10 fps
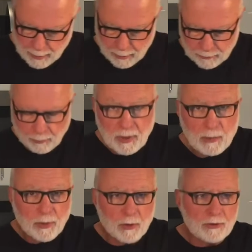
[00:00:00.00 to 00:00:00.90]
Some pea
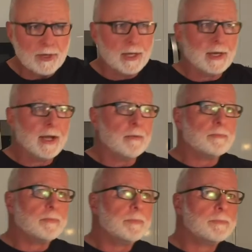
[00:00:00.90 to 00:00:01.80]
protein. Now,
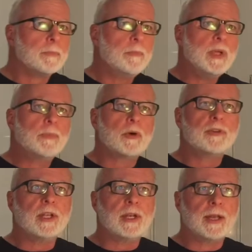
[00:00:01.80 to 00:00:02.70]
pea
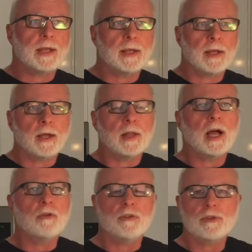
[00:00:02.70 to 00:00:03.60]
protein
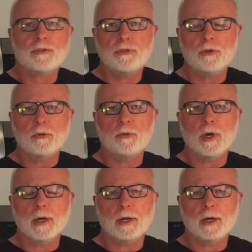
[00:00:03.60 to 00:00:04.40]
allows this to